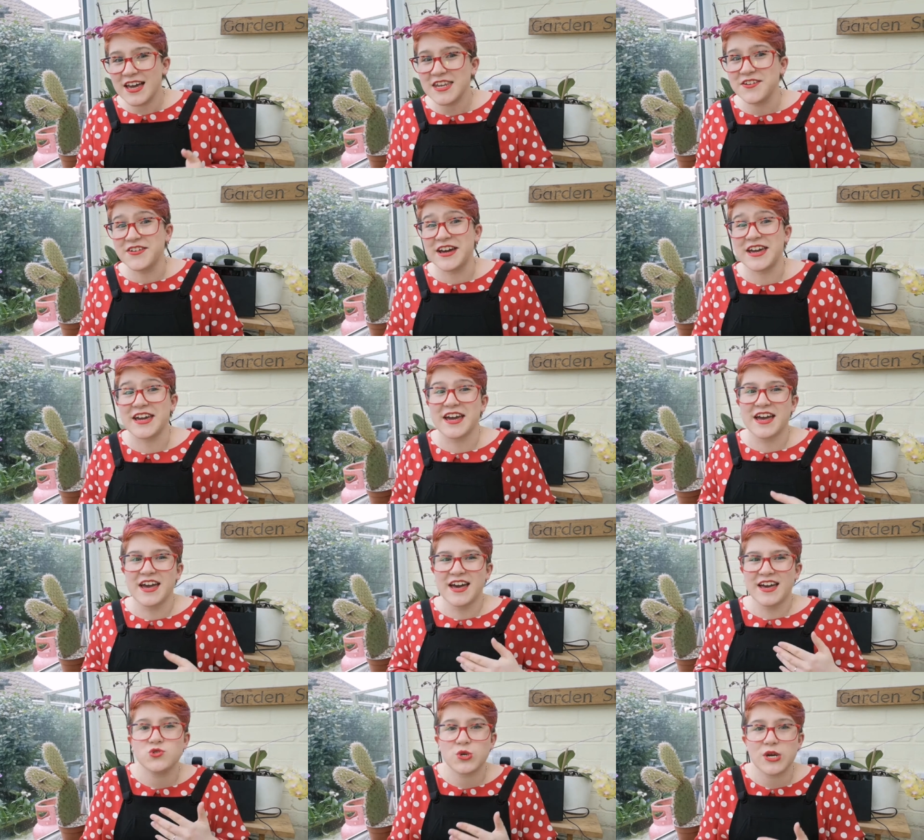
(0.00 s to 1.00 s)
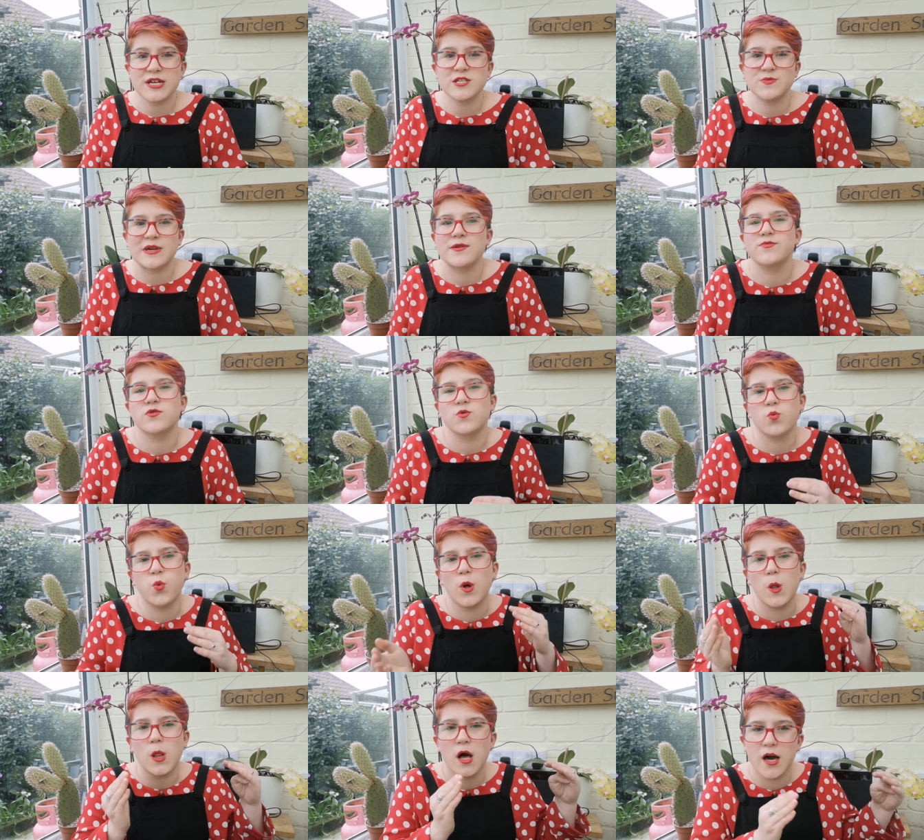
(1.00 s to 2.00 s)
Anyway, most
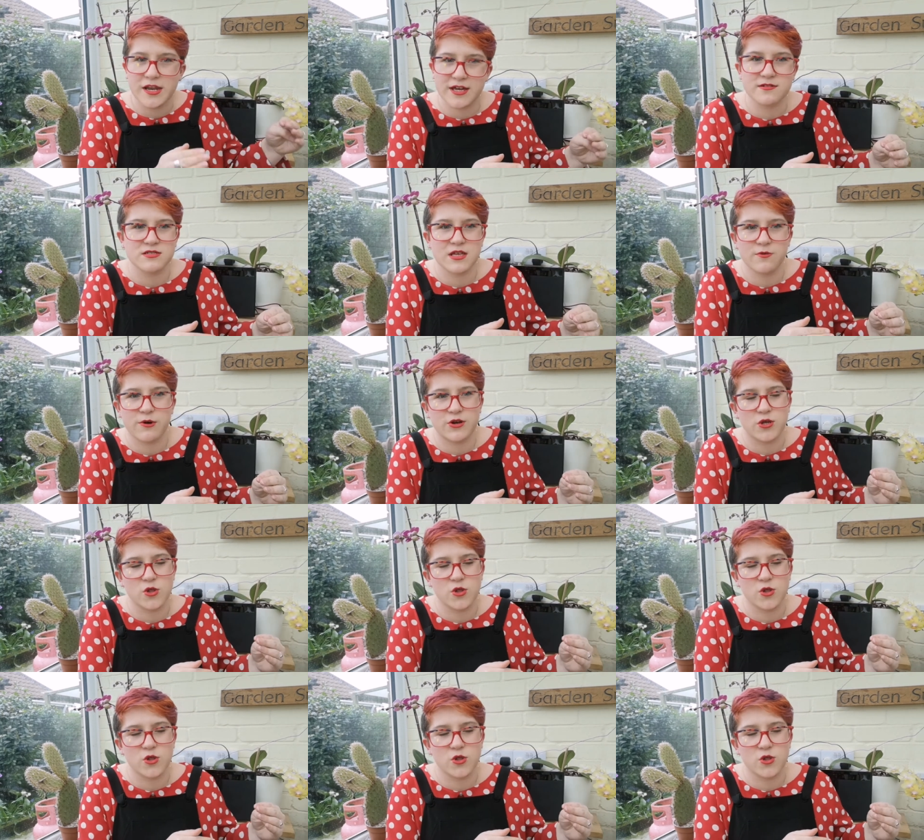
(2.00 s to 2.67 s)
tradespeople were learning as